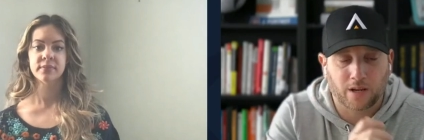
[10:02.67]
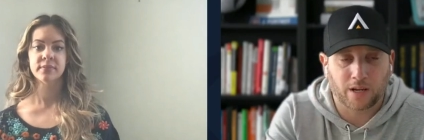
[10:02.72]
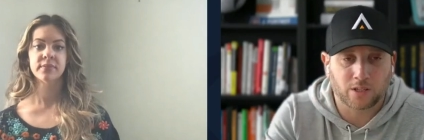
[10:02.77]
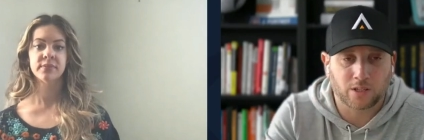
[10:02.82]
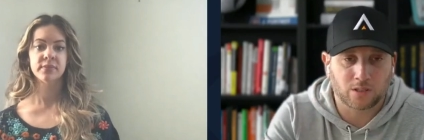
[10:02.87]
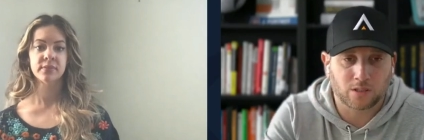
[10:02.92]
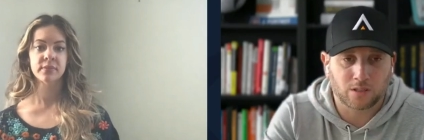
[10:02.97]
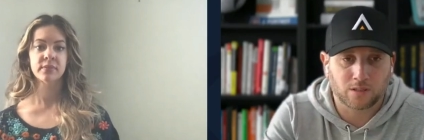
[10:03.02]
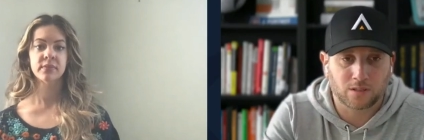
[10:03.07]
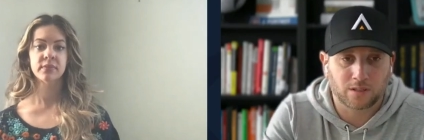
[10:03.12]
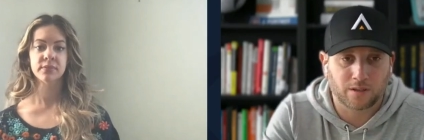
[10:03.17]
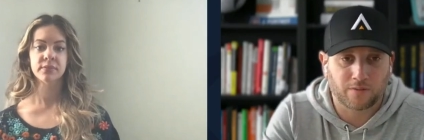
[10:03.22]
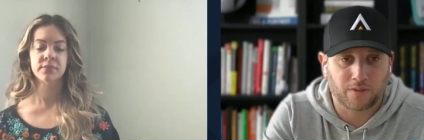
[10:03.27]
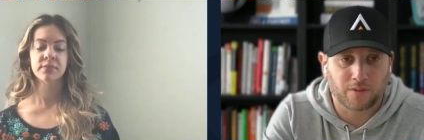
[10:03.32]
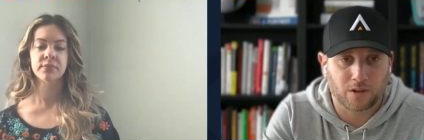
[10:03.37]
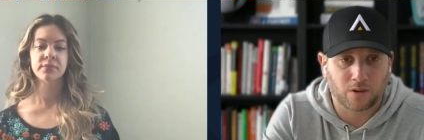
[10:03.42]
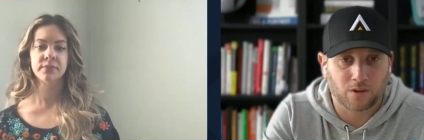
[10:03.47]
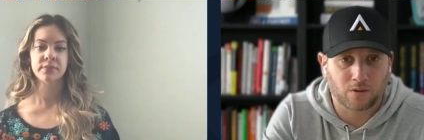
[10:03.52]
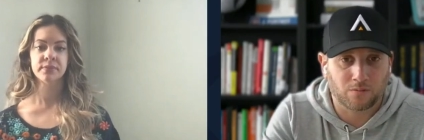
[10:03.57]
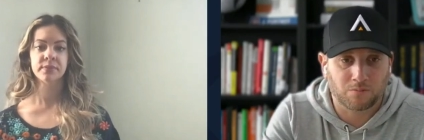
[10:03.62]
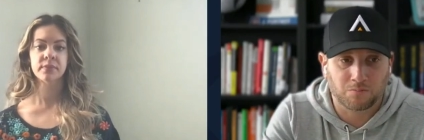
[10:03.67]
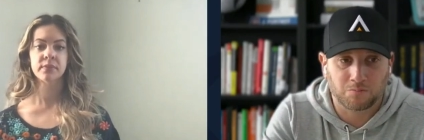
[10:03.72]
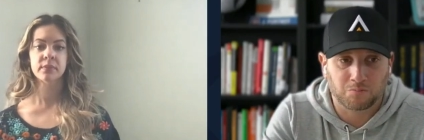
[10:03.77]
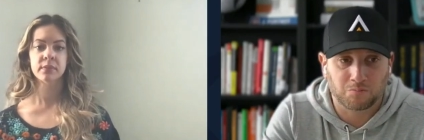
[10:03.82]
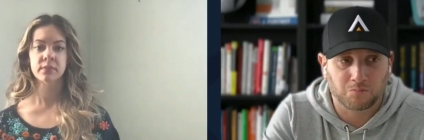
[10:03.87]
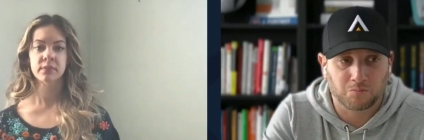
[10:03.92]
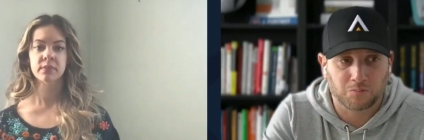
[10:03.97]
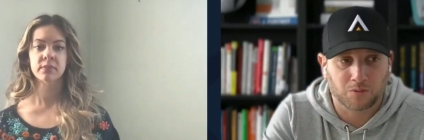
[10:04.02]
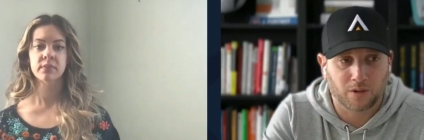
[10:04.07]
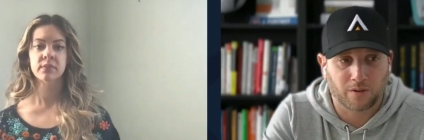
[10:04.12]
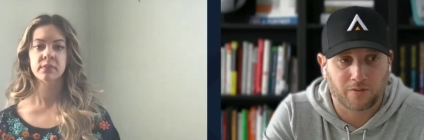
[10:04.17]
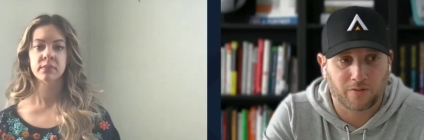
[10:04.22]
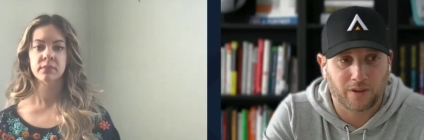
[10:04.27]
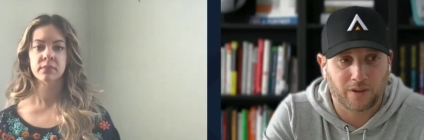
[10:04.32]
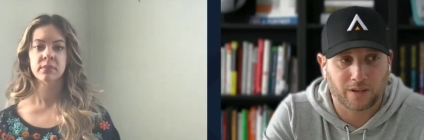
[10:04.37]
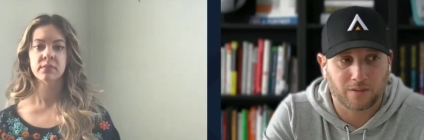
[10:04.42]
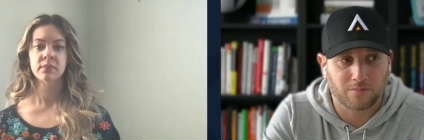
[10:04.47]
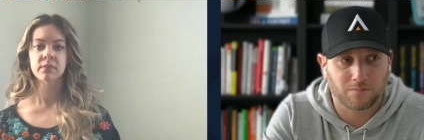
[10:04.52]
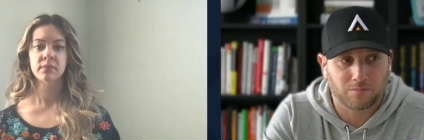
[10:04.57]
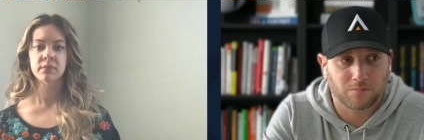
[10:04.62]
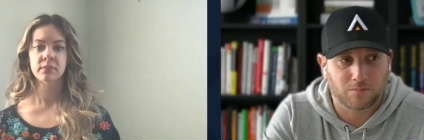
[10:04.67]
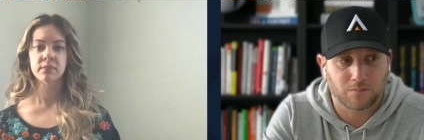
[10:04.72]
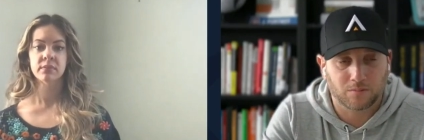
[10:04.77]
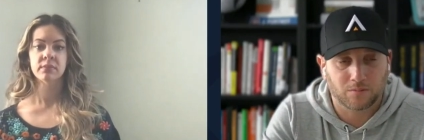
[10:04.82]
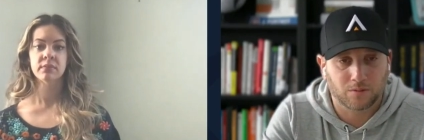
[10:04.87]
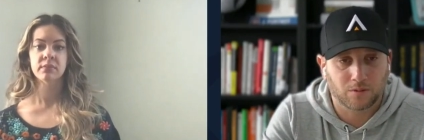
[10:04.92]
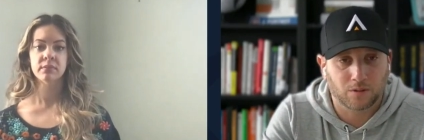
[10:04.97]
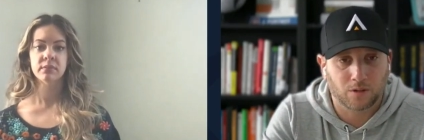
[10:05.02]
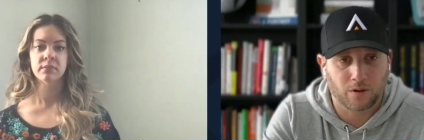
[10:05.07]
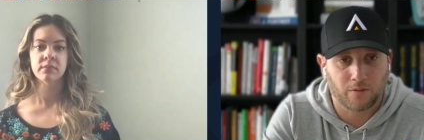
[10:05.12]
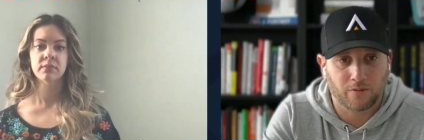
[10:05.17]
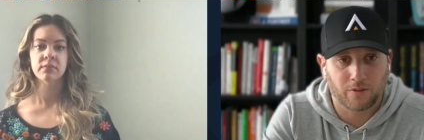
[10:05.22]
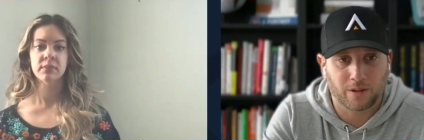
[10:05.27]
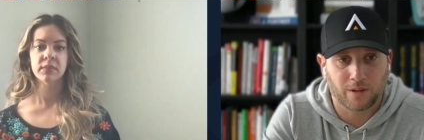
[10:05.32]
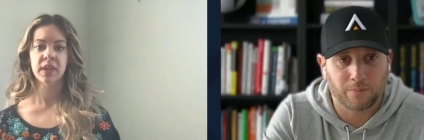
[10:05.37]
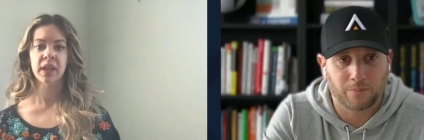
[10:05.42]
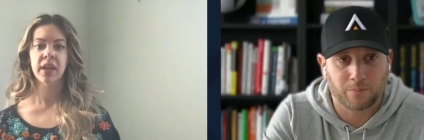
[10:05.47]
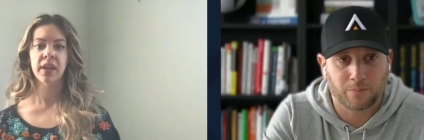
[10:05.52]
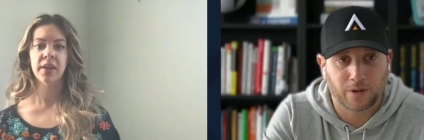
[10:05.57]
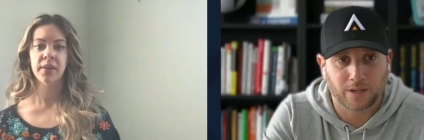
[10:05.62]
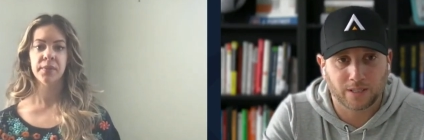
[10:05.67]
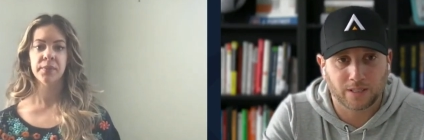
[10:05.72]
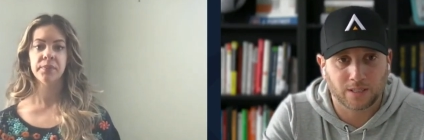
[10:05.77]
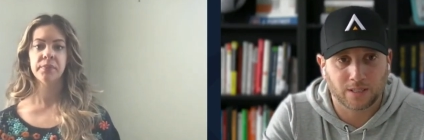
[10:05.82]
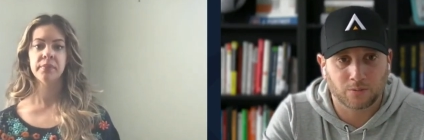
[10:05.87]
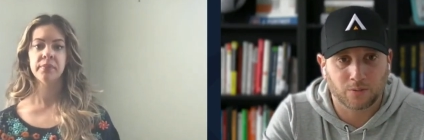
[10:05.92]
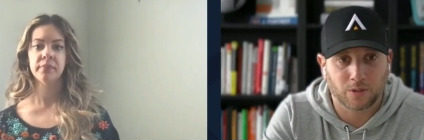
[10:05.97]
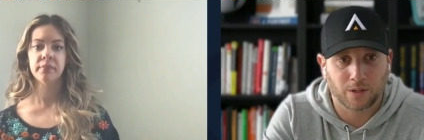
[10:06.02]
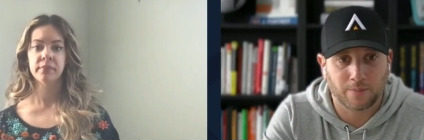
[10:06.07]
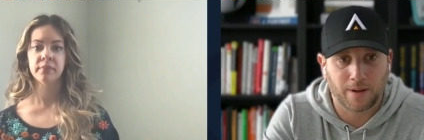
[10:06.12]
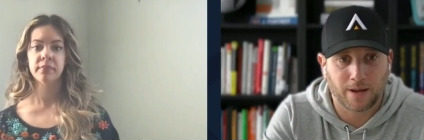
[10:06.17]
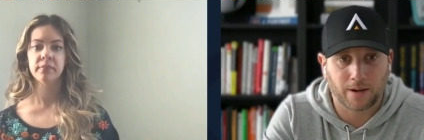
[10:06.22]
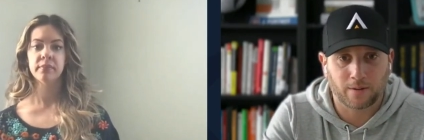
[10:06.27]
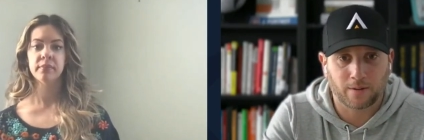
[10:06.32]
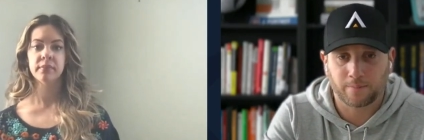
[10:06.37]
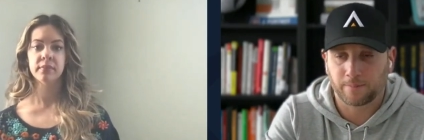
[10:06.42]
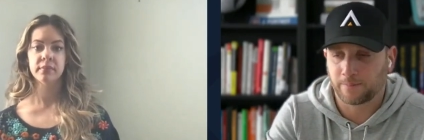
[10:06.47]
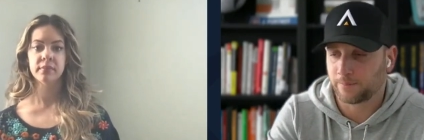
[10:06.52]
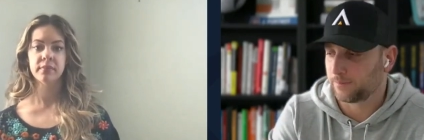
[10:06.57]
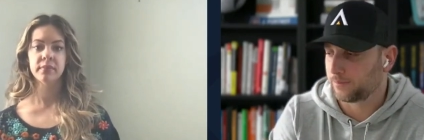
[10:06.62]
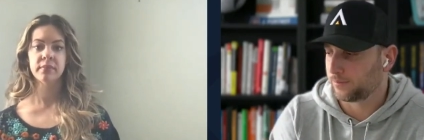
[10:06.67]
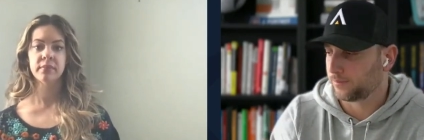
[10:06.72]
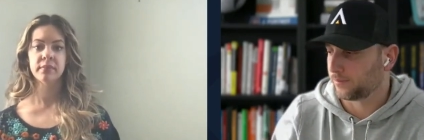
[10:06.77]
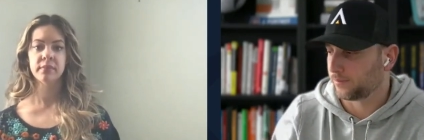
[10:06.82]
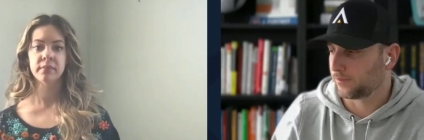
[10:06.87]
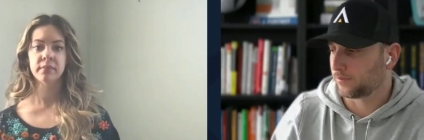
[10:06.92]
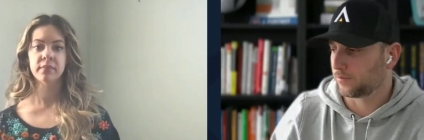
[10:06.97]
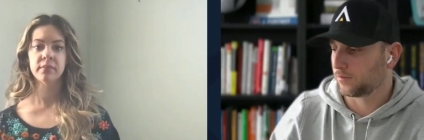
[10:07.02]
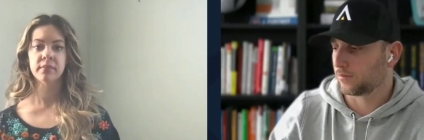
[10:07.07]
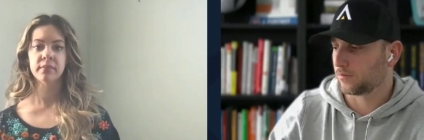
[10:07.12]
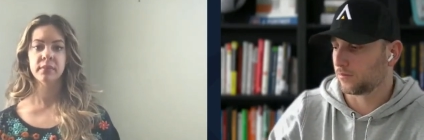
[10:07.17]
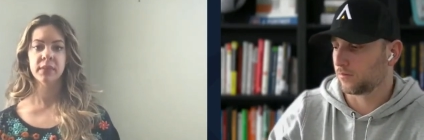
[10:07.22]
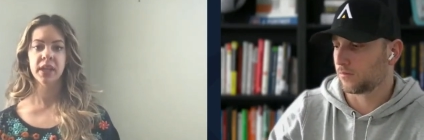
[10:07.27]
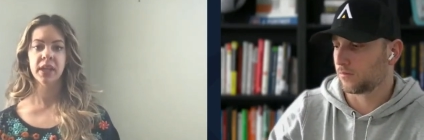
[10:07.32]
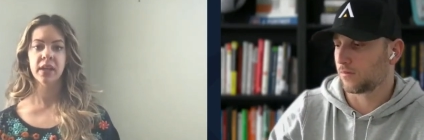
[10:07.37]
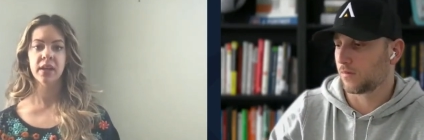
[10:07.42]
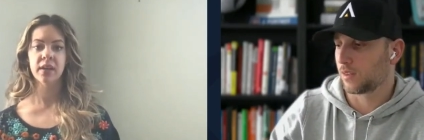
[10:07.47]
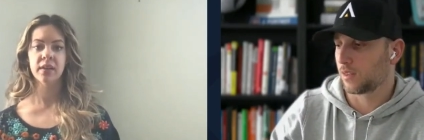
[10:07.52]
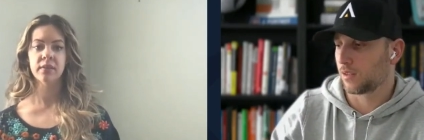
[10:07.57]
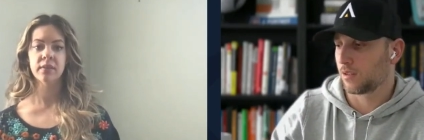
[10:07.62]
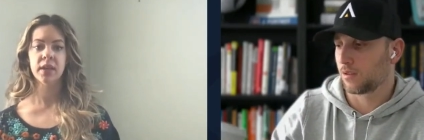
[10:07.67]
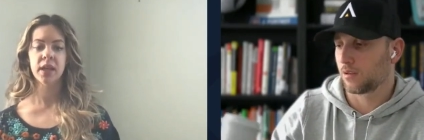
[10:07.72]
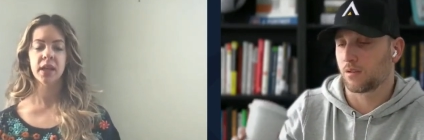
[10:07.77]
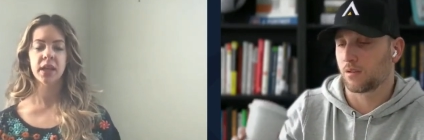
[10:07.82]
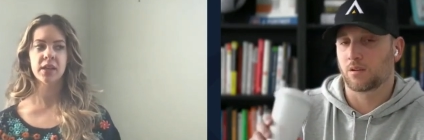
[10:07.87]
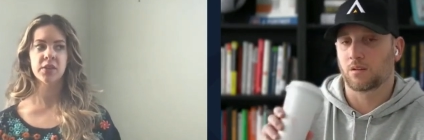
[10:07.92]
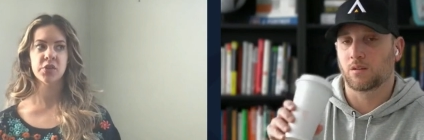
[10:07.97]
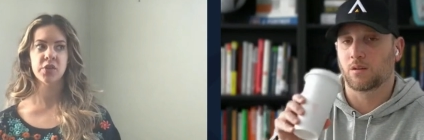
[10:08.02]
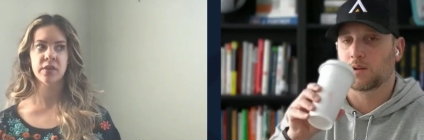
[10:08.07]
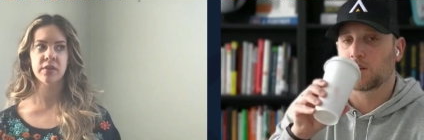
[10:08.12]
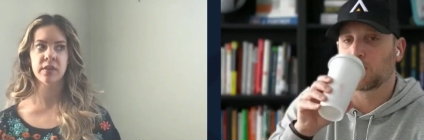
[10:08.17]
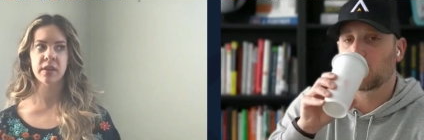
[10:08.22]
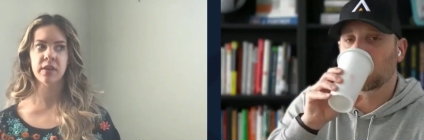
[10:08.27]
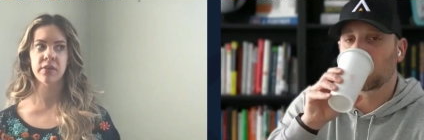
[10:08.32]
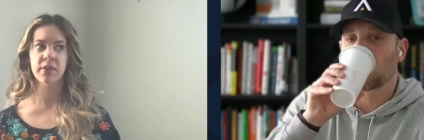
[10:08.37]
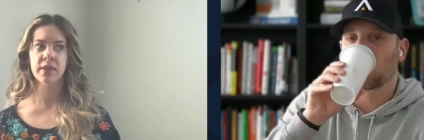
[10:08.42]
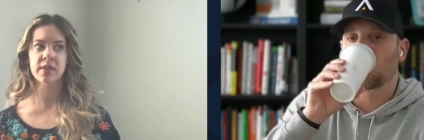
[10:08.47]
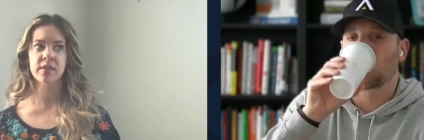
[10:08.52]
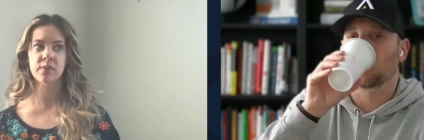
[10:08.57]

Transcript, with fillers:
Speaker 1: I just if they're good fit, go for them. Yeah. Price doesn't really matter.
Speaker 2: Yeah, I guess you have to give